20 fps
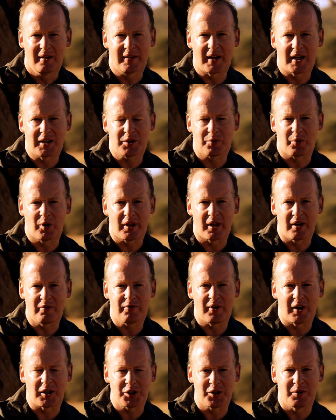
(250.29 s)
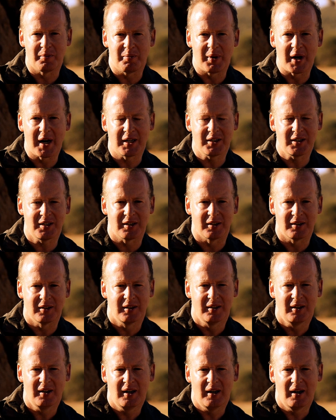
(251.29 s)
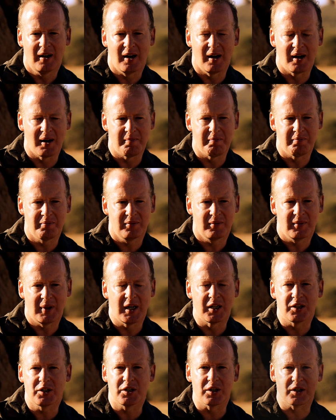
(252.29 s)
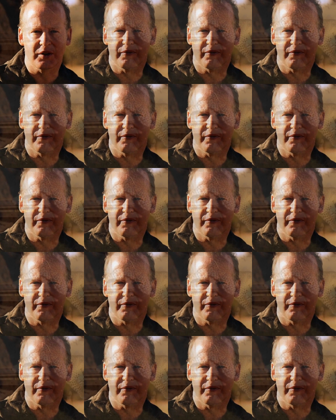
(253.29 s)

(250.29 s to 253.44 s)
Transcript: that's where they function best, and it's just